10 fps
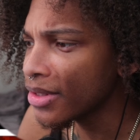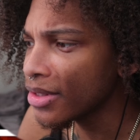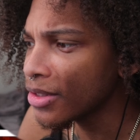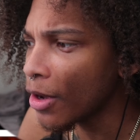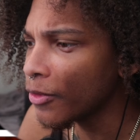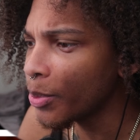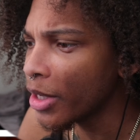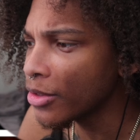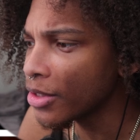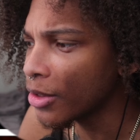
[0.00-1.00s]
solve the
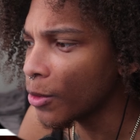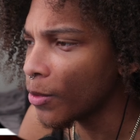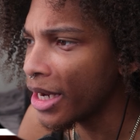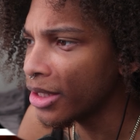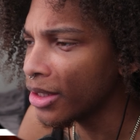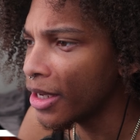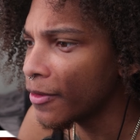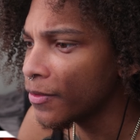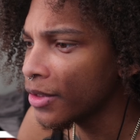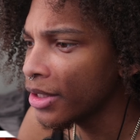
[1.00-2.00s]
puzzles on the right and
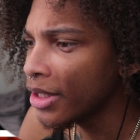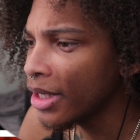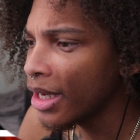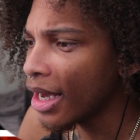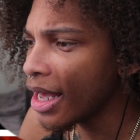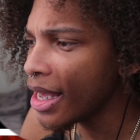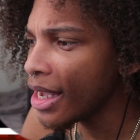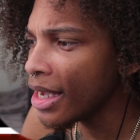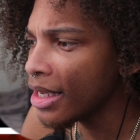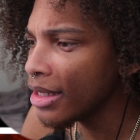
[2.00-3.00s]
left.
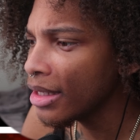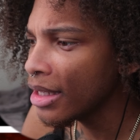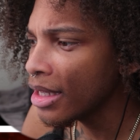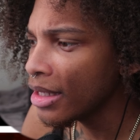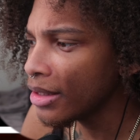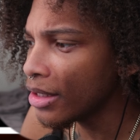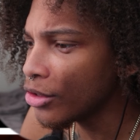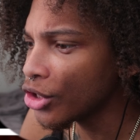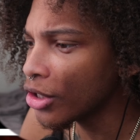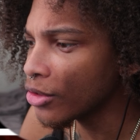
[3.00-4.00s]
I think
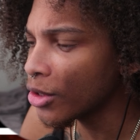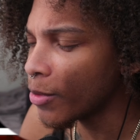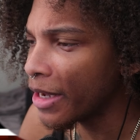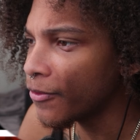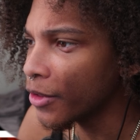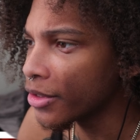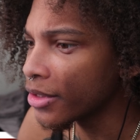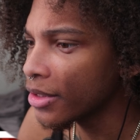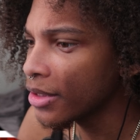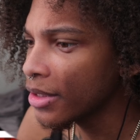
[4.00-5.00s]
you should go to the right first.